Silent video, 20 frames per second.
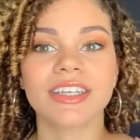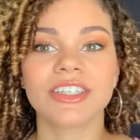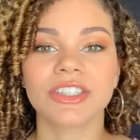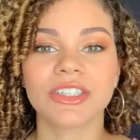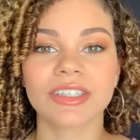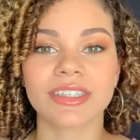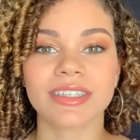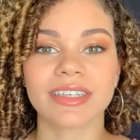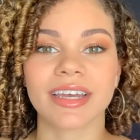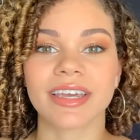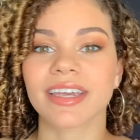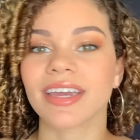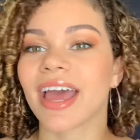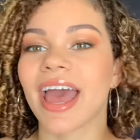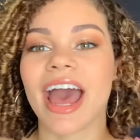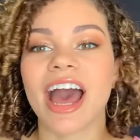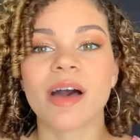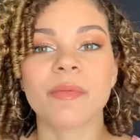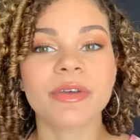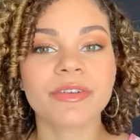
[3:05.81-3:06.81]
It's just like a
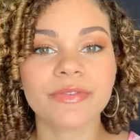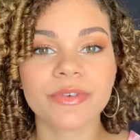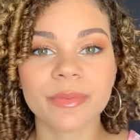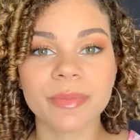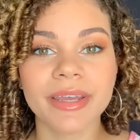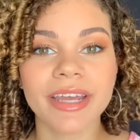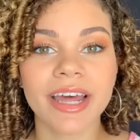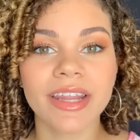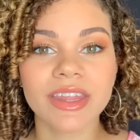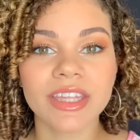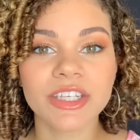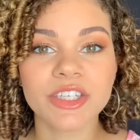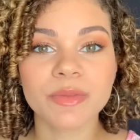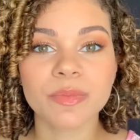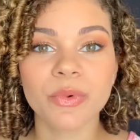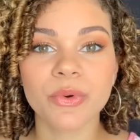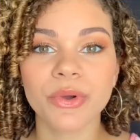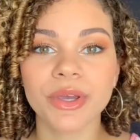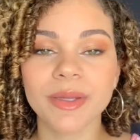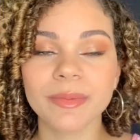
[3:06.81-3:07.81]
habit for me at this
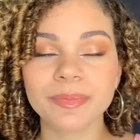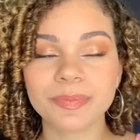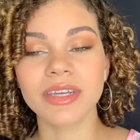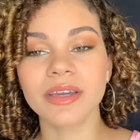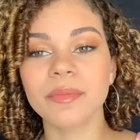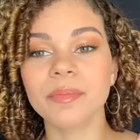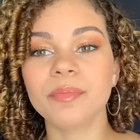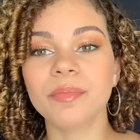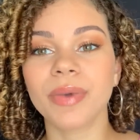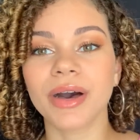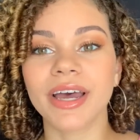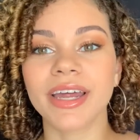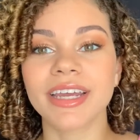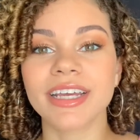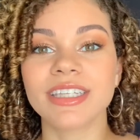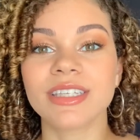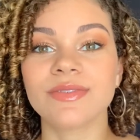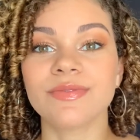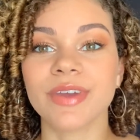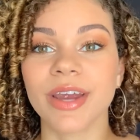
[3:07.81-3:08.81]
point, but
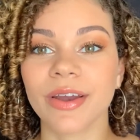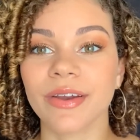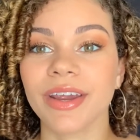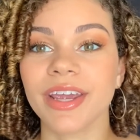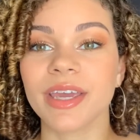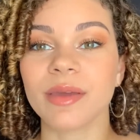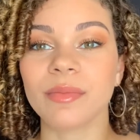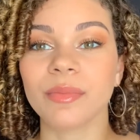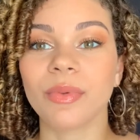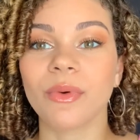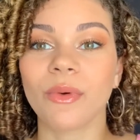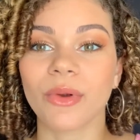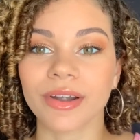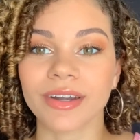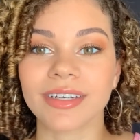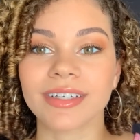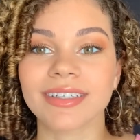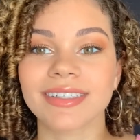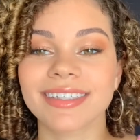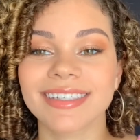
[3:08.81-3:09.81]
it's very
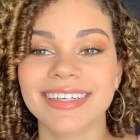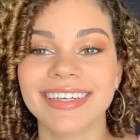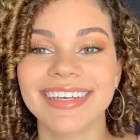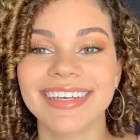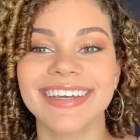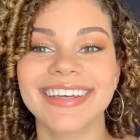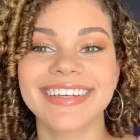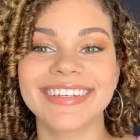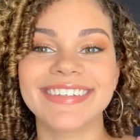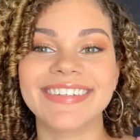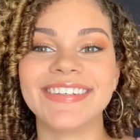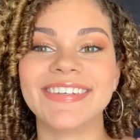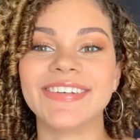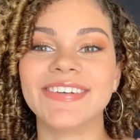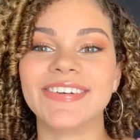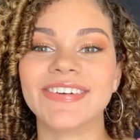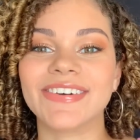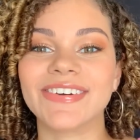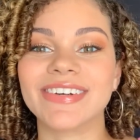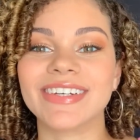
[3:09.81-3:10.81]
important
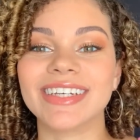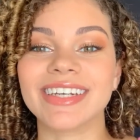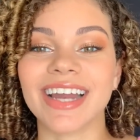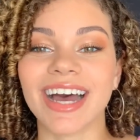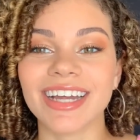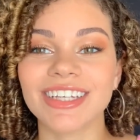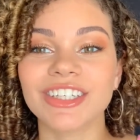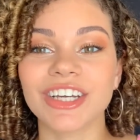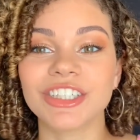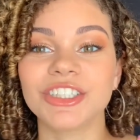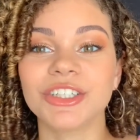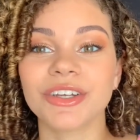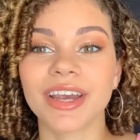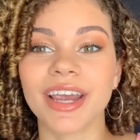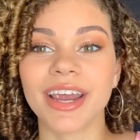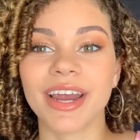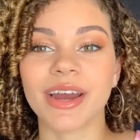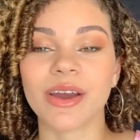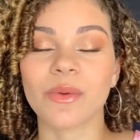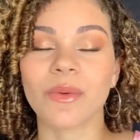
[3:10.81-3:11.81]
to not touch your
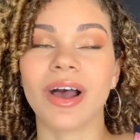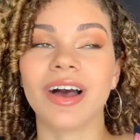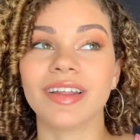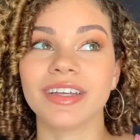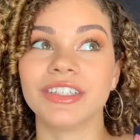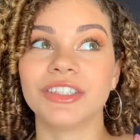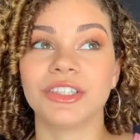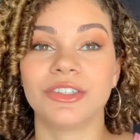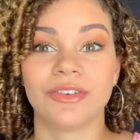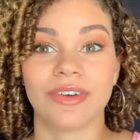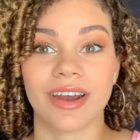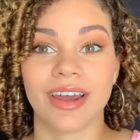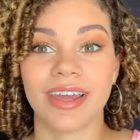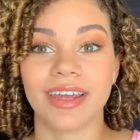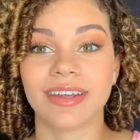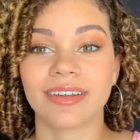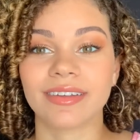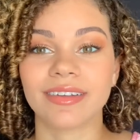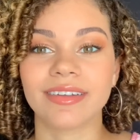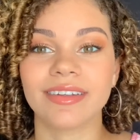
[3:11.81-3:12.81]
hair while it's
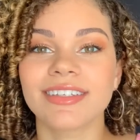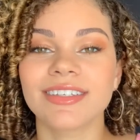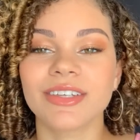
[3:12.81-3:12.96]
drying.